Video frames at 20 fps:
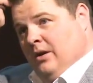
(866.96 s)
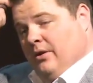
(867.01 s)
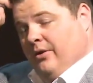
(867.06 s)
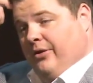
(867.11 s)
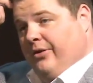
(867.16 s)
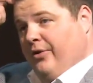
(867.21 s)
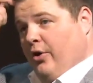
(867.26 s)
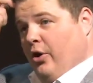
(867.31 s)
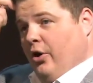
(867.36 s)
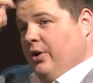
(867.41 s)
The
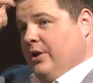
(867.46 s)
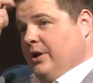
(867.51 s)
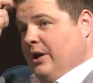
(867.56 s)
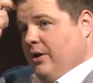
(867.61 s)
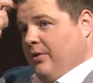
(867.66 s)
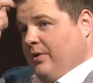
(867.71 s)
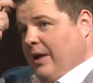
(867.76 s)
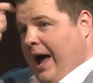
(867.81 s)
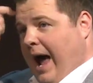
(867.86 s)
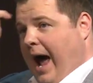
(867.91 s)
third
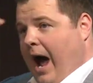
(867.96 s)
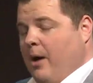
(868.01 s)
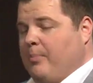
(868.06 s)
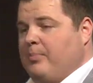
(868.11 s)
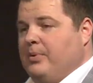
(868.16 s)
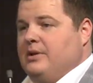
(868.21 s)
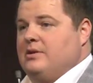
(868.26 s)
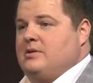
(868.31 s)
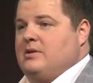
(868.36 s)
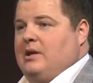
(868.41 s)
year that
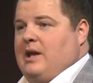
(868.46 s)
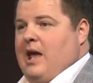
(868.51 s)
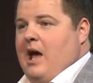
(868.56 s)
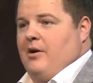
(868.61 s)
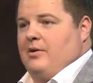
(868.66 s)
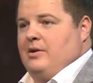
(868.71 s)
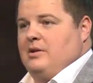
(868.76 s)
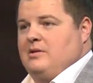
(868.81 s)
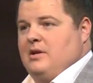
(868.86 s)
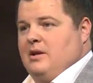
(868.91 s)
happens, the
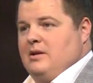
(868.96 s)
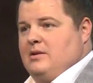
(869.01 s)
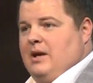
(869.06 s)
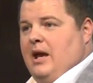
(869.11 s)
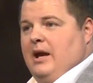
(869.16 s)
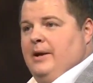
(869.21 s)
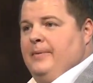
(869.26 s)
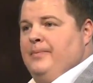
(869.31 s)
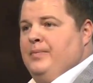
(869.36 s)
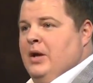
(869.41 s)
county says,
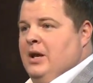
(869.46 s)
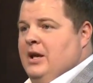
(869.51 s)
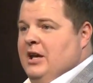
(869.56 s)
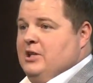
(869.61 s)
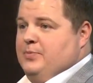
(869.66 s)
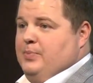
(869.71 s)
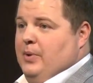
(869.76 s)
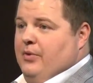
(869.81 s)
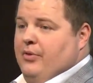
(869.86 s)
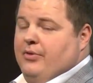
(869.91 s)
hey,
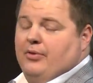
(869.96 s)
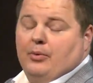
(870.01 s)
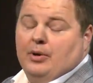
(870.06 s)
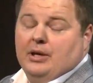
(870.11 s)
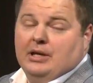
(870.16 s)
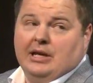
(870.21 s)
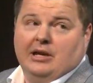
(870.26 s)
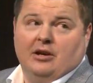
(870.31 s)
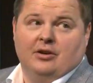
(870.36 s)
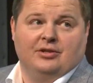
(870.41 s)
it's been
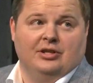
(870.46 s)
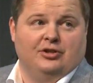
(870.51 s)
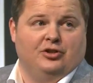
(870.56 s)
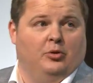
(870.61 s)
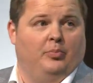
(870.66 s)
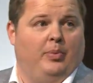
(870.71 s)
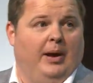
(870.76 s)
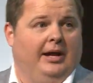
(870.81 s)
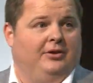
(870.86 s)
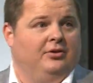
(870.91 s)
3 years since
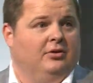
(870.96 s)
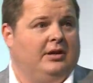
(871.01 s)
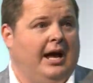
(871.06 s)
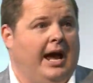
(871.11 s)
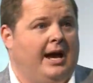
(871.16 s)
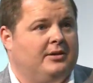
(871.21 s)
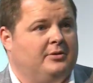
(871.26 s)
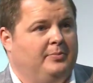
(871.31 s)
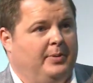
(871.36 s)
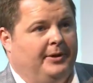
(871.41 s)
you paid your
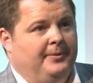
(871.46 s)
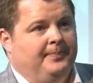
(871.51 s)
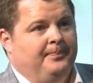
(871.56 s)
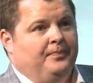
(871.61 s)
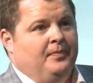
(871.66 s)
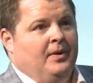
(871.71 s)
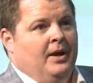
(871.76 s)
tax bill.